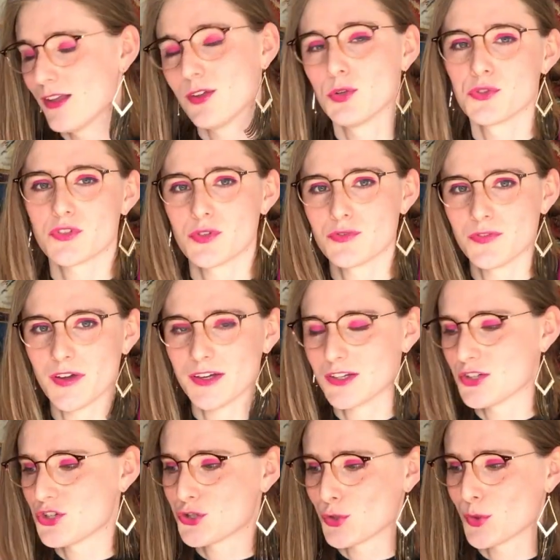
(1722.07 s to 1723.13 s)
Also,
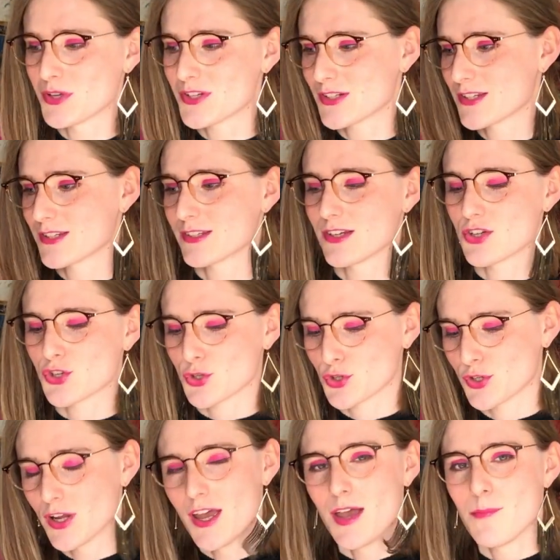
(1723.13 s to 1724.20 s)
choice decision
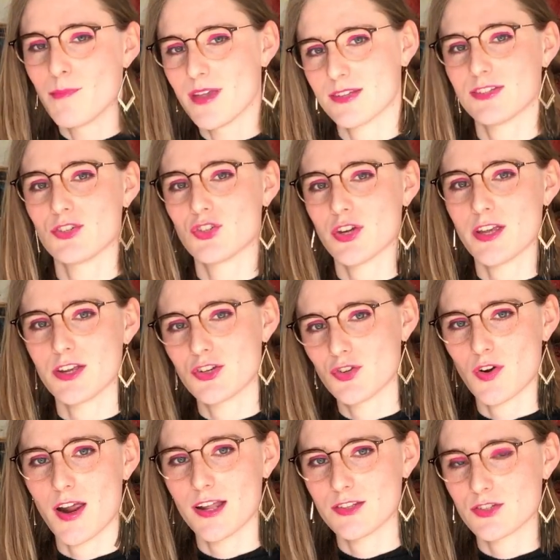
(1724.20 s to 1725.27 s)
messaging a
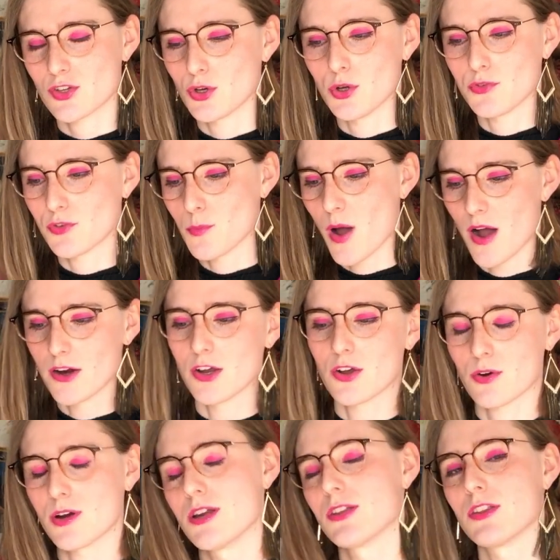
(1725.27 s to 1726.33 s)
trans girl from
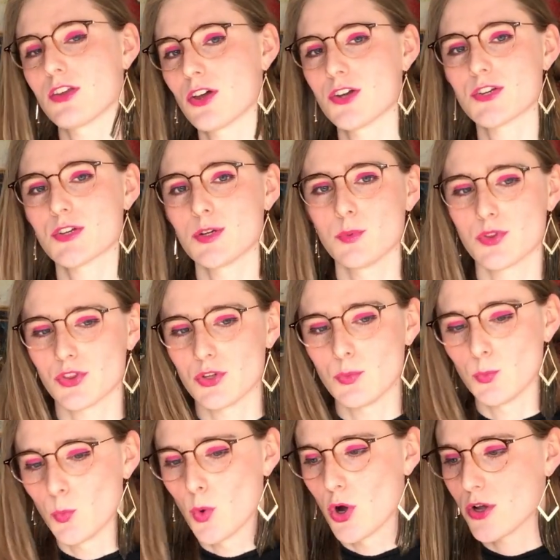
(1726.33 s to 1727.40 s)
Hungary, the country with the
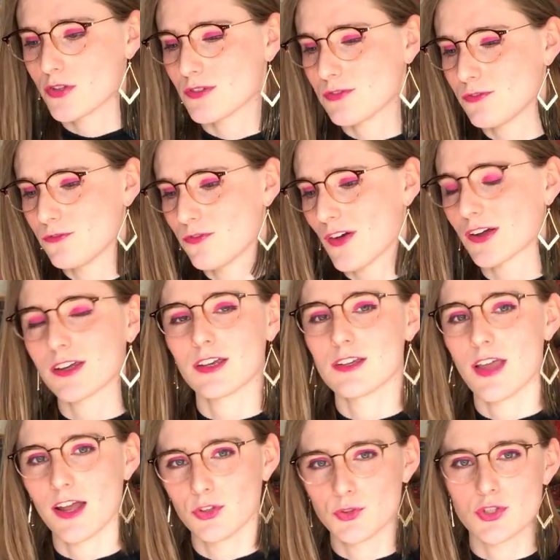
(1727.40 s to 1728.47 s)
worst
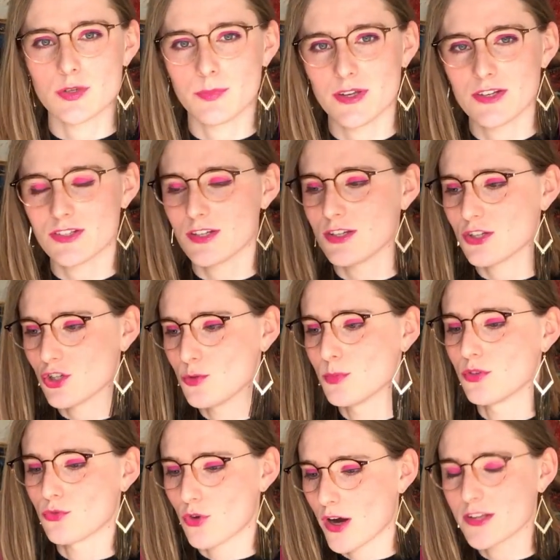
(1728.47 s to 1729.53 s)
LGBT human
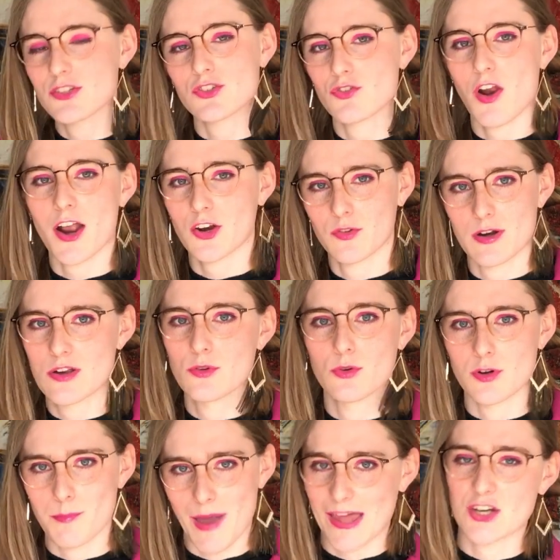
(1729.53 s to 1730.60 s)
rights track record
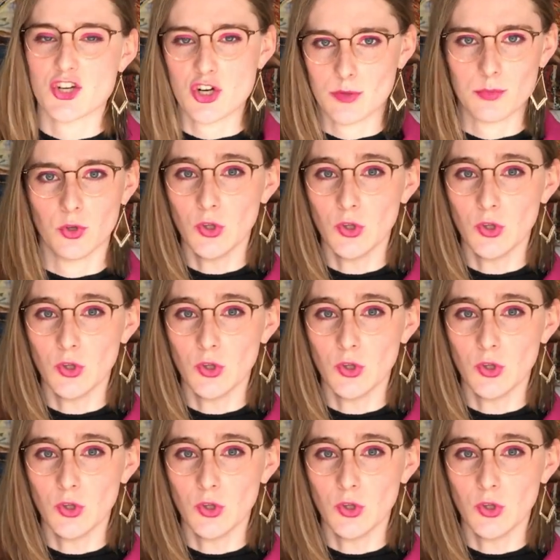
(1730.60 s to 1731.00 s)
imaginable.